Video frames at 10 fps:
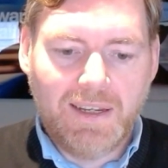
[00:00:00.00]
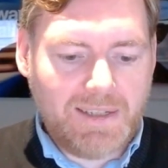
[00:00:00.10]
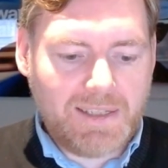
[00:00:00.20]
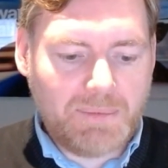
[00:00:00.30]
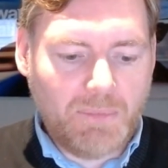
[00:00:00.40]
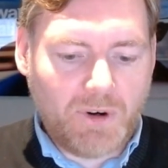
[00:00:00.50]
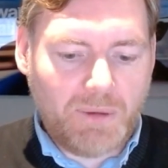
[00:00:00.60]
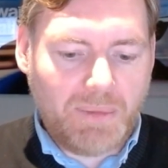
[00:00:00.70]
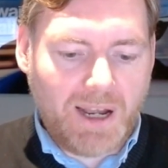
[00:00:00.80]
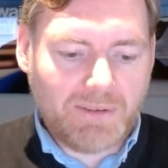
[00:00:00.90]
It's more
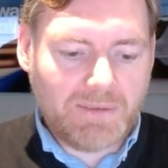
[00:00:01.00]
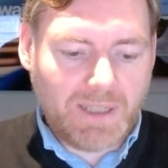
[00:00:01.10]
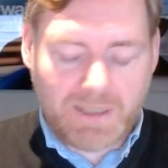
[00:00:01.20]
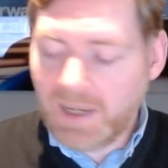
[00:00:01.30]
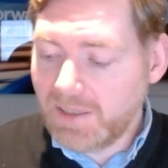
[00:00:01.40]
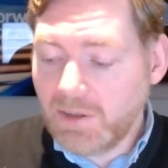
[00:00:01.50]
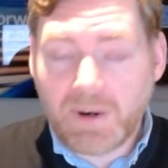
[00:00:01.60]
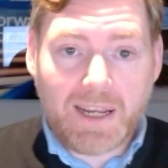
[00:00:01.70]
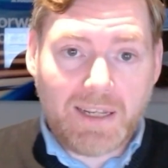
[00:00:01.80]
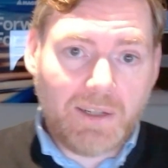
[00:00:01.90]
about, and you're
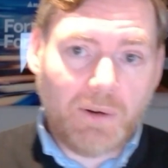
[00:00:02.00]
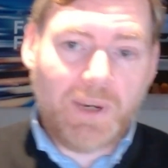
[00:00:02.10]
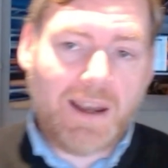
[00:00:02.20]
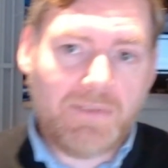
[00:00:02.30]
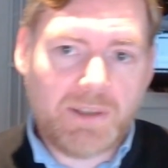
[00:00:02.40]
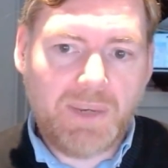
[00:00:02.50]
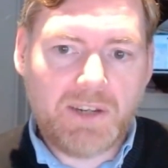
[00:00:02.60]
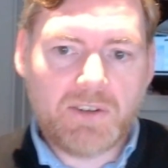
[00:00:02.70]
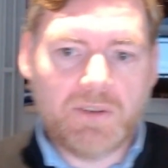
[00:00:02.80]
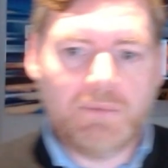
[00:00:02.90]
right, we have to make
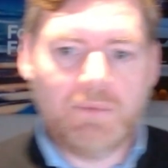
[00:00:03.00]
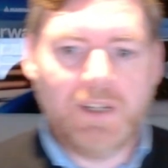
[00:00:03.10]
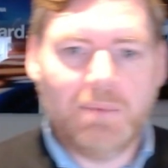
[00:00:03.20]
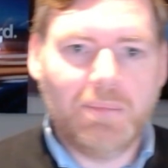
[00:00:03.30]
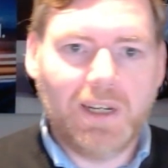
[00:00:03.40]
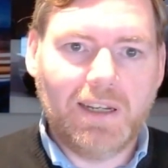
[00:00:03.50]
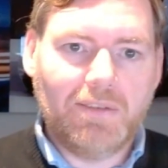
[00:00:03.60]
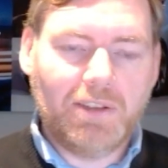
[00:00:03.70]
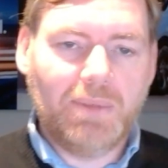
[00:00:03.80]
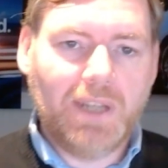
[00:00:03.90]
sure that we're nimble
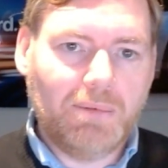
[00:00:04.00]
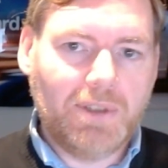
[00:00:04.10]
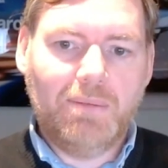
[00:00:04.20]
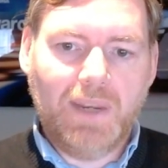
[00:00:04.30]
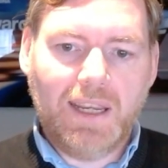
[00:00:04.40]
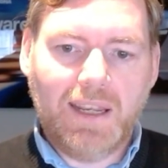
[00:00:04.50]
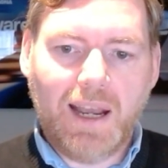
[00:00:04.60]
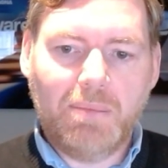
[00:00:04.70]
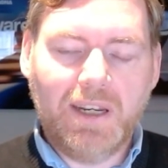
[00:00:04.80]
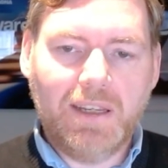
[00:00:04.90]
enough to be able to make it
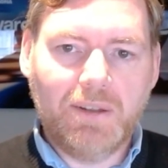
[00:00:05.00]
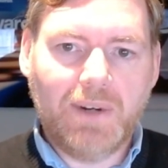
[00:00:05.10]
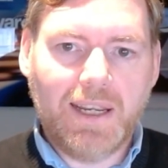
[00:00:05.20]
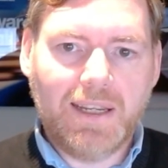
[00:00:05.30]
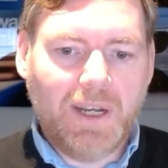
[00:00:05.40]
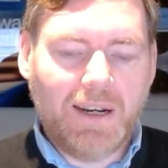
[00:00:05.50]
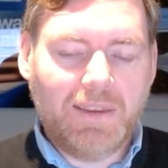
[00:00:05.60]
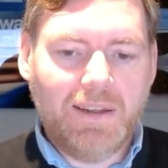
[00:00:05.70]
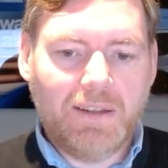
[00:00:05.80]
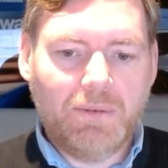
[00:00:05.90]
happen either way. And I
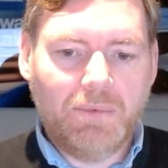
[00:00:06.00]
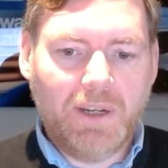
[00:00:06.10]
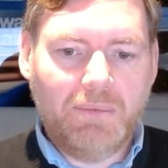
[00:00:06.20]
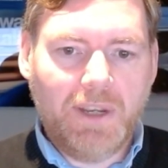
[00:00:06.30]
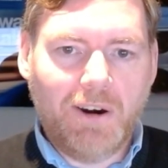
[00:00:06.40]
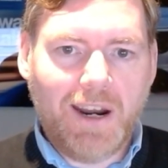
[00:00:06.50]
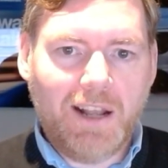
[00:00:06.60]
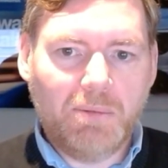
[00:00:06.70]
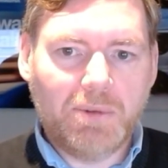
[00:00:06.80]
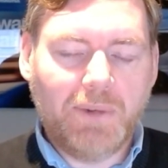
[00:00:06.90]
think we are
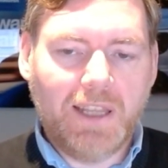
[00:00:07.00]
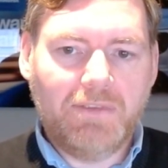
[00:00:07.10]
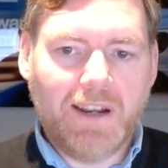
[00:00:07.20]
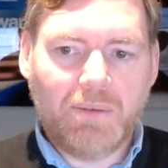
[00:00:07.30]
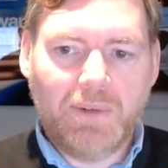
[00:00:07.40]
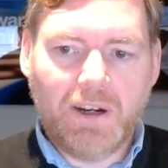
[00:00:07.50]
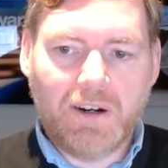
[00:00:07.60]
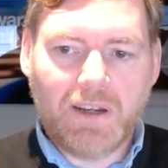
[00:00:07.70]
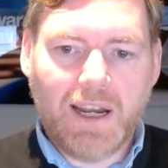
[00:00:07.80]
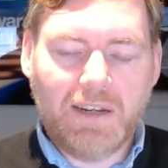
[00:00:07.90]
helped by the fact we
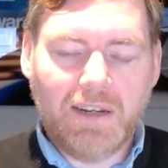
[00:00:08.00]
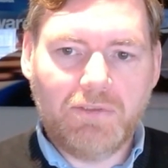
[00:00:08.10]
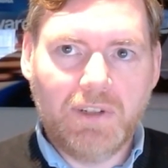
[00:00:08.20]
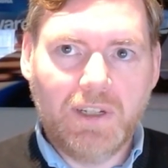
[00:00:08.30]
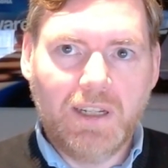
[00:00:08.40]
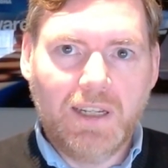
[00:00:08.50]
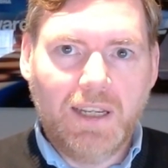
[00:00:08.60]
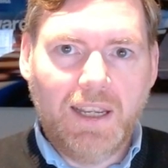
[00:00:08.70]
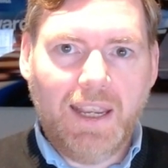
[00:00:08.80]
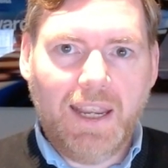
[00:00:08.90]
are kind of
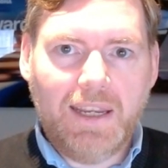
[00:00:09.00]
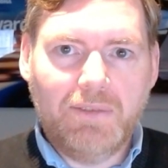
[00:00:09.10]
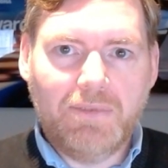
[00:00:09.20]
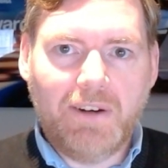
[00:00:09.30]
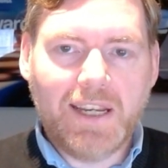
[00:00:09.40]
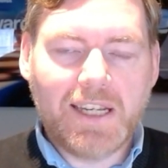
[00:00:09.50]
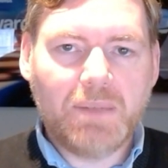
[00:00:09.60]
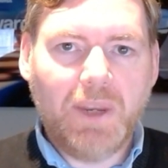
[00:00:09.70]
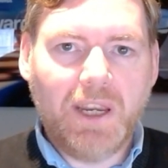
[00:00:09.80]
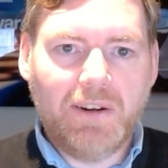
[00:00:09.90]
a very
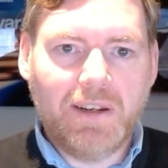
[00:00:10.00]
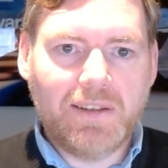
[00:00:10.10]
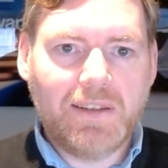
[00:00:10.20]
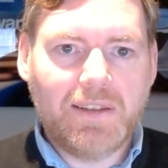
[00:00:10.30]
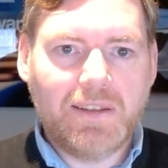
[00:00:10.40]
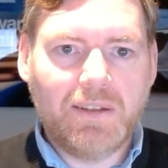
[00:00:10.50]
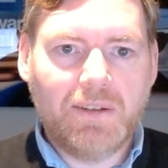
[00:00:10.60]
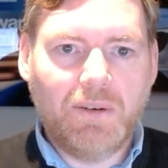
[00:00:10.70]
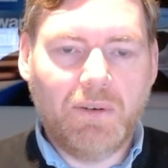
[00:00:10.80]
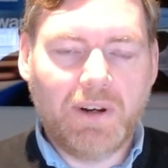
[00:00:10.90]
experienced
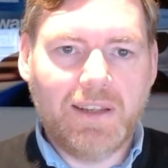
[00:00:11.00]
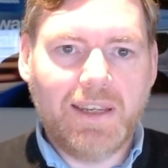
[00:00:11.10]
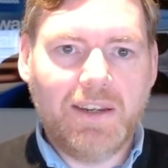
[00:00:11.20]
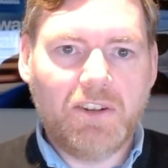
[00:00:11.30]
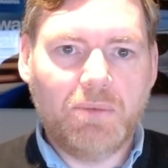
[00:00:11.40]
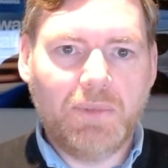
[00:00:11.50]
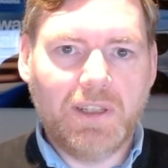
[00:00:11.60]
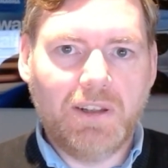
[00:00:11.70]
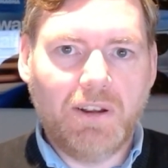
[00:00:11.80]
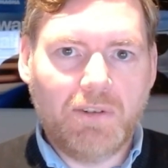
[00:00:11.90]
organization with
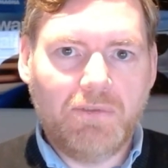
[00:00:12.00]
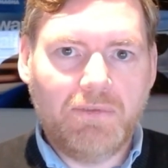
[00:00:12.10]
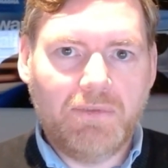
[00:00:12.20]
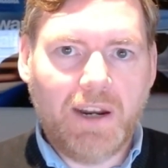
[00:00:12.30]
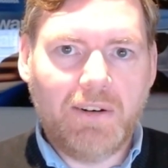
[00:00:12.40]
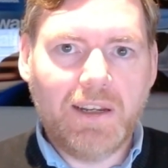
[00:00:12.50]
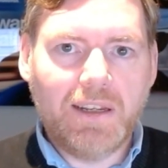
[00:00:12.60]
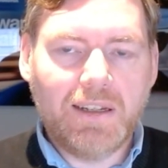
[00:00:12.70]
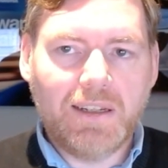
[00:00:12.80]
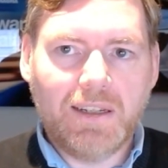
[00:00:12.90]
a lot of
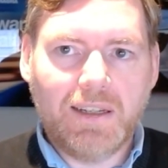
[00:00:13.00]
very,